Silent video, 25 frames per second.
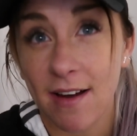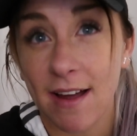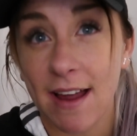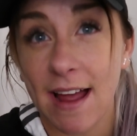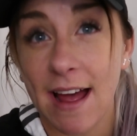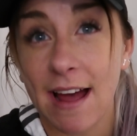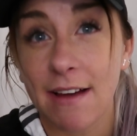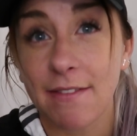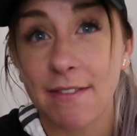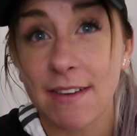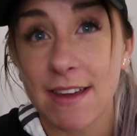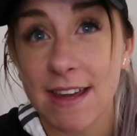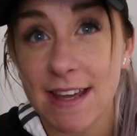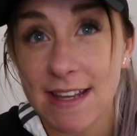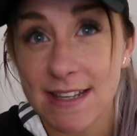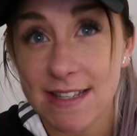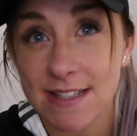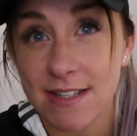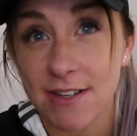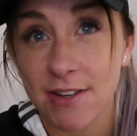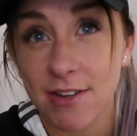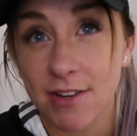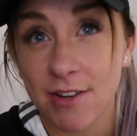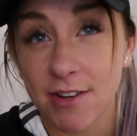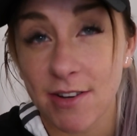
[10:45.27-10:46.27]
I have
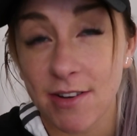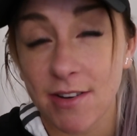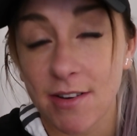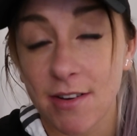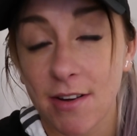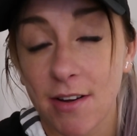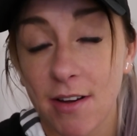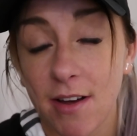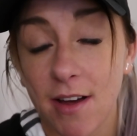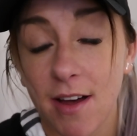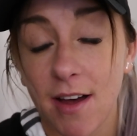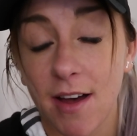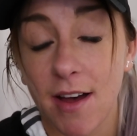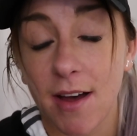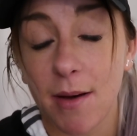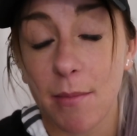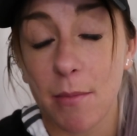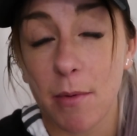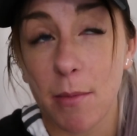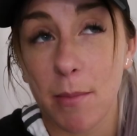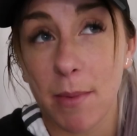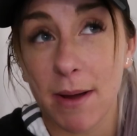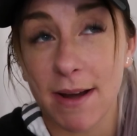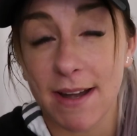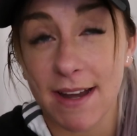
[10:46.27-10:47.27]
eaten
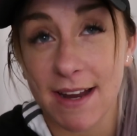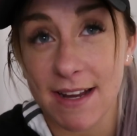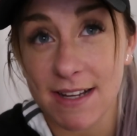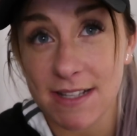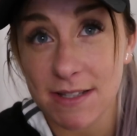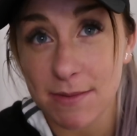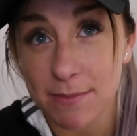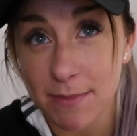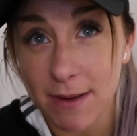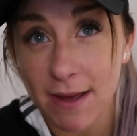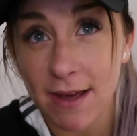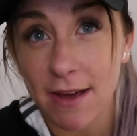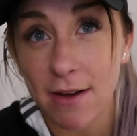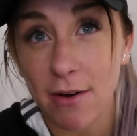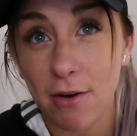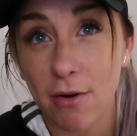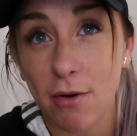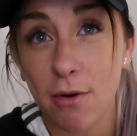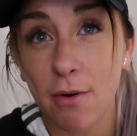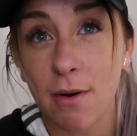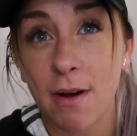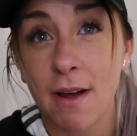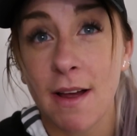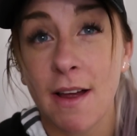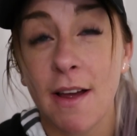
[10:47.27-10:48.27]
um, my next
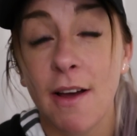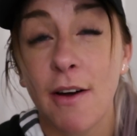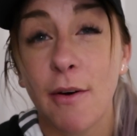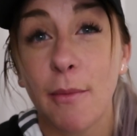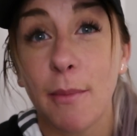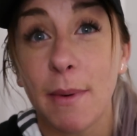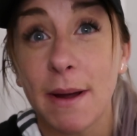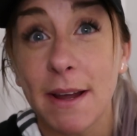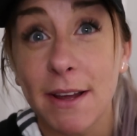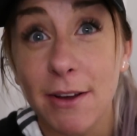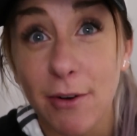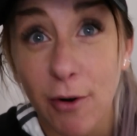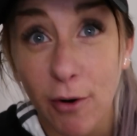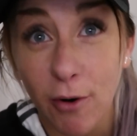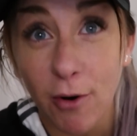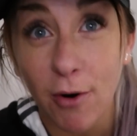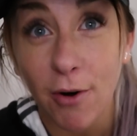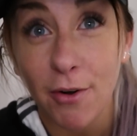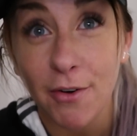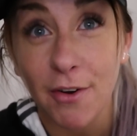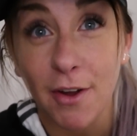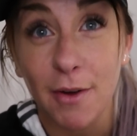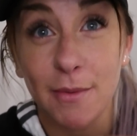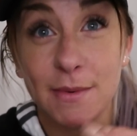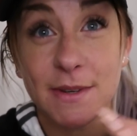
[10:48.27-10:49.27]
meal. My
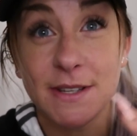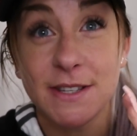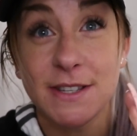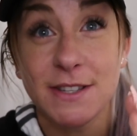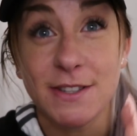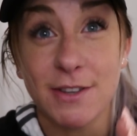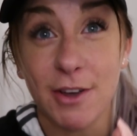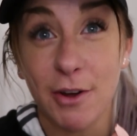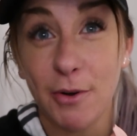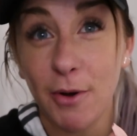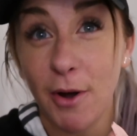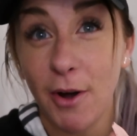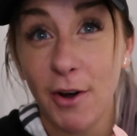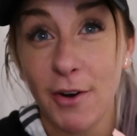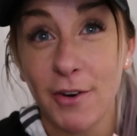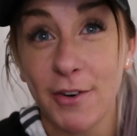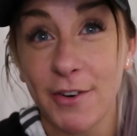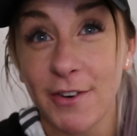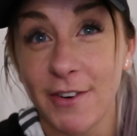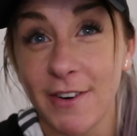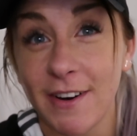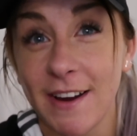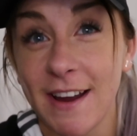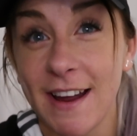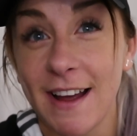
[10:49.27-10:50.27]
God, I was so
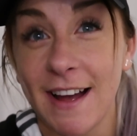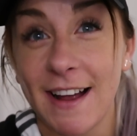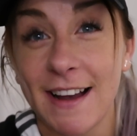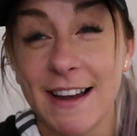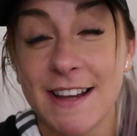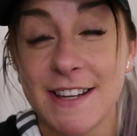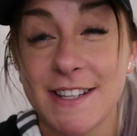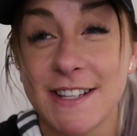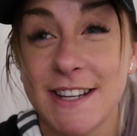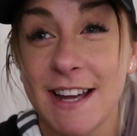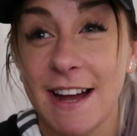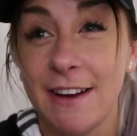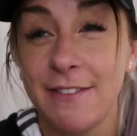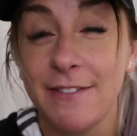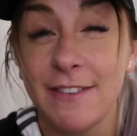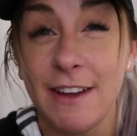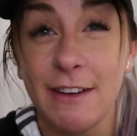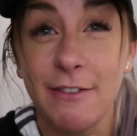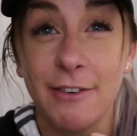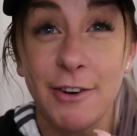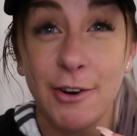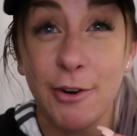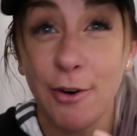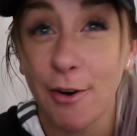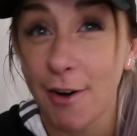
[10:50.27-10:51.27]
hungry. I literally have
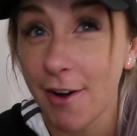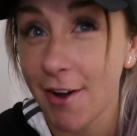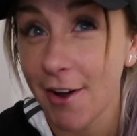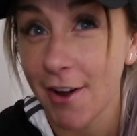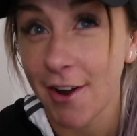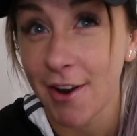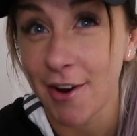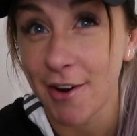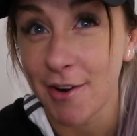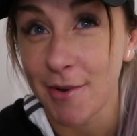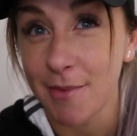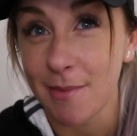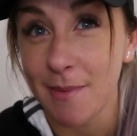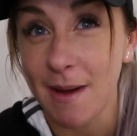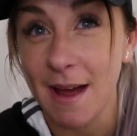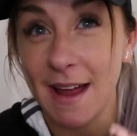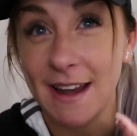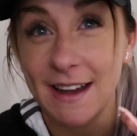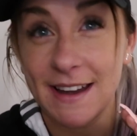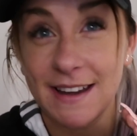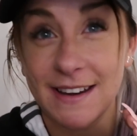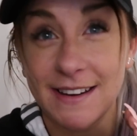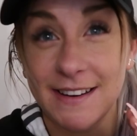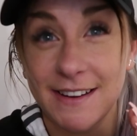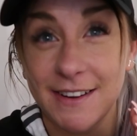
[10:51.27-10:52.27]
never got home
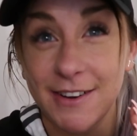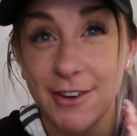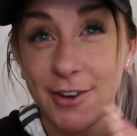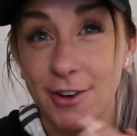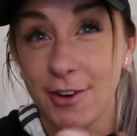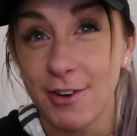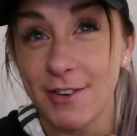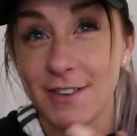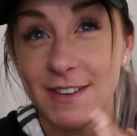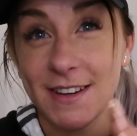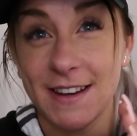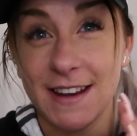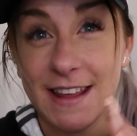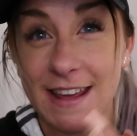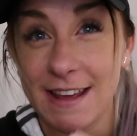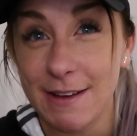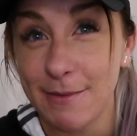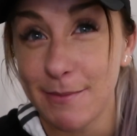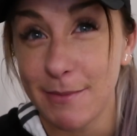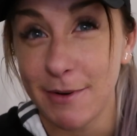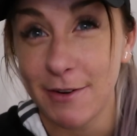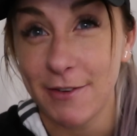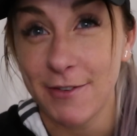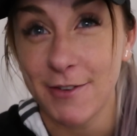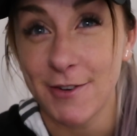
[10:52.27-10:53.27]
and cooked and
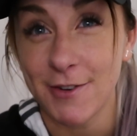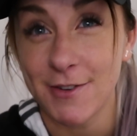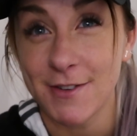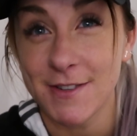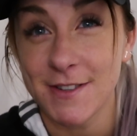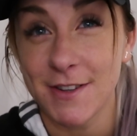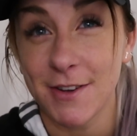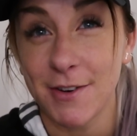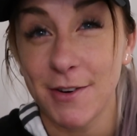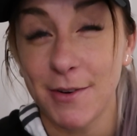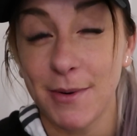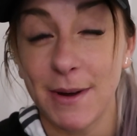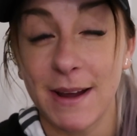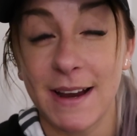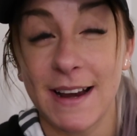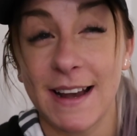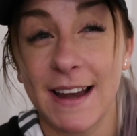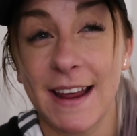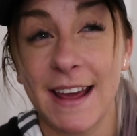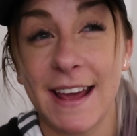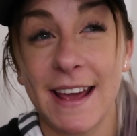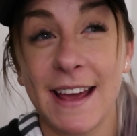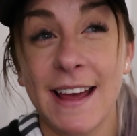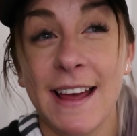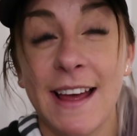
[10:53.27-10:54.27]
eaten my food so
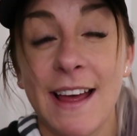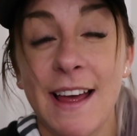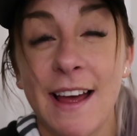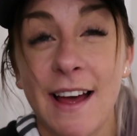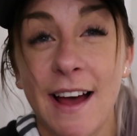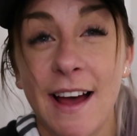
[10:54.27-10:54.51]
quickly.